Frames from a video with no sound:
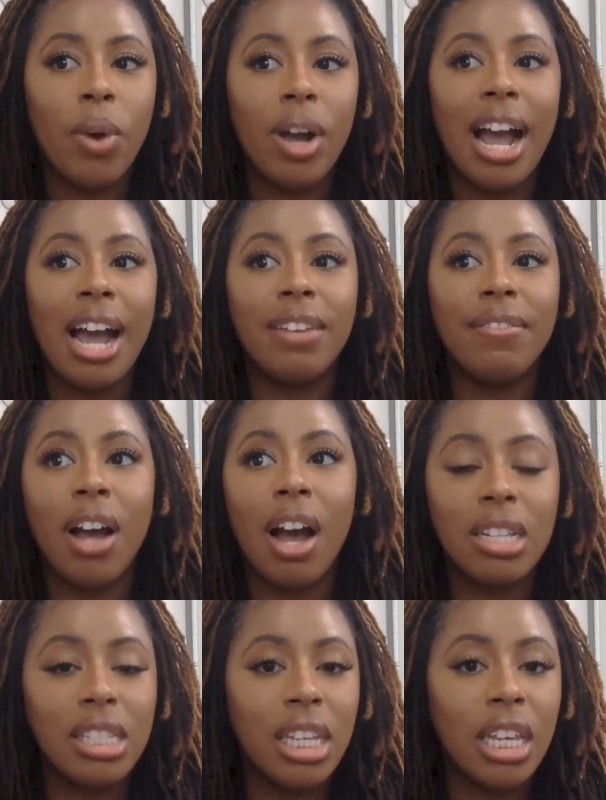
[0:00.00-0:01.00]
what kind of
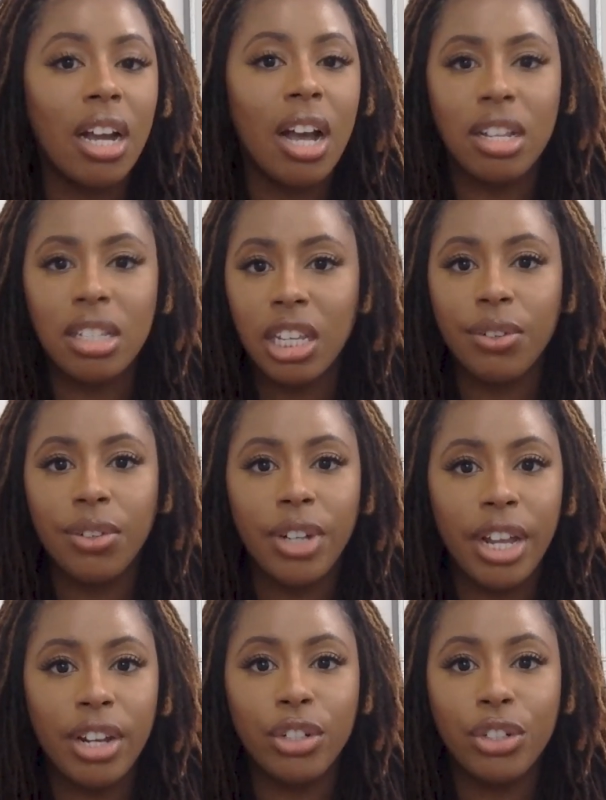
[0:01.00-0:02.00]
content
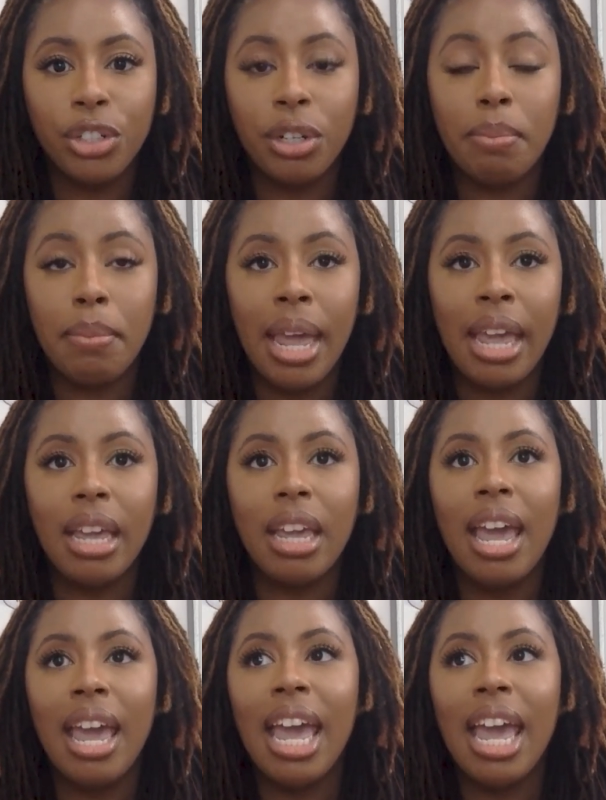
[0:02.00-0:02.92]
creators should make.